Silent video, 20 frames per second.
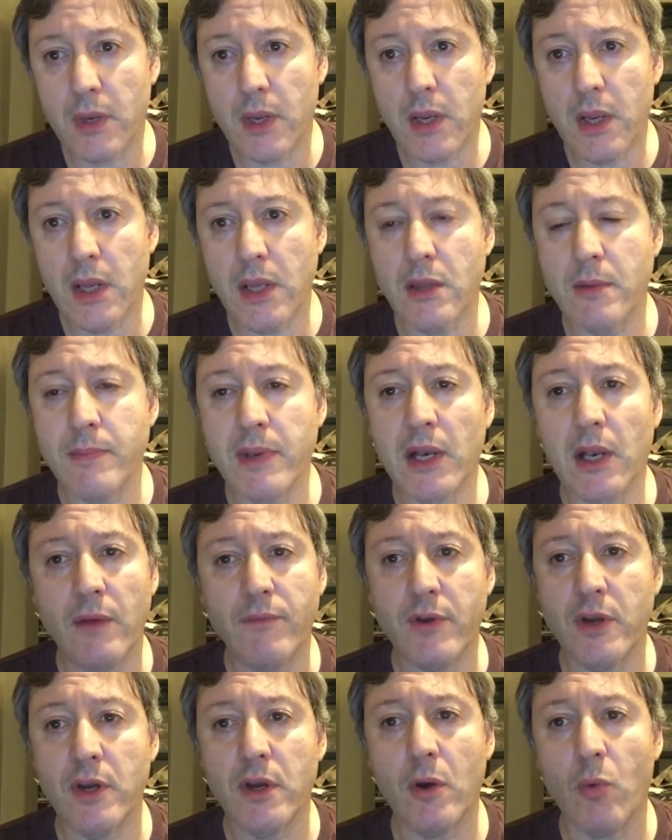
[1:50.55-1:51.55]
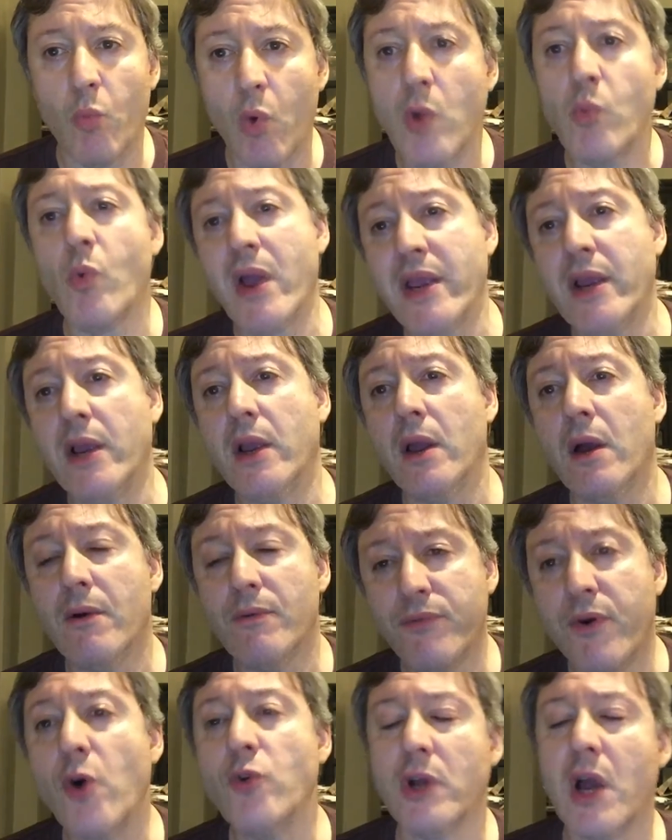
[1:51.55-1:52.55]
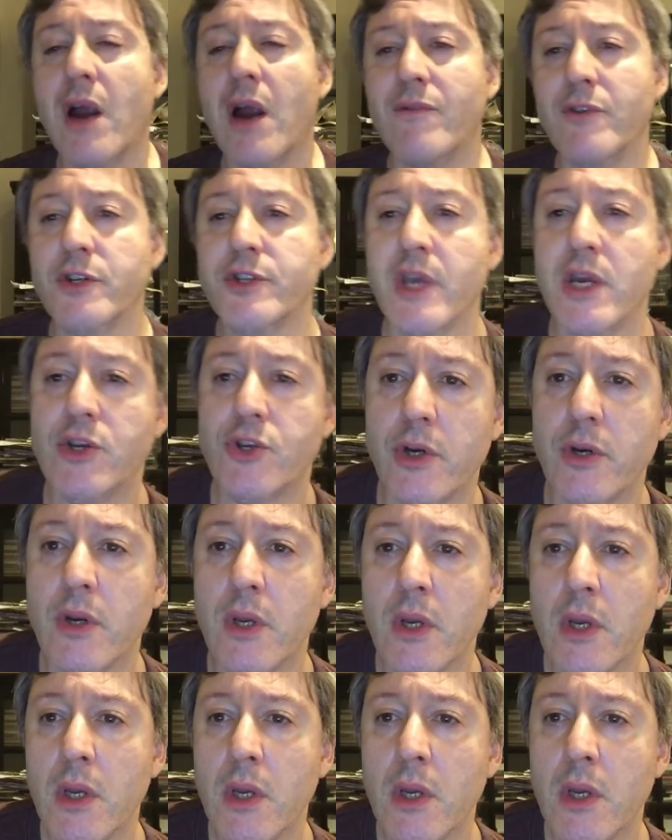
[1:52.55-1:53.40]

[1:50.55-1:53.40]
in the middle of a one-way phone conversation.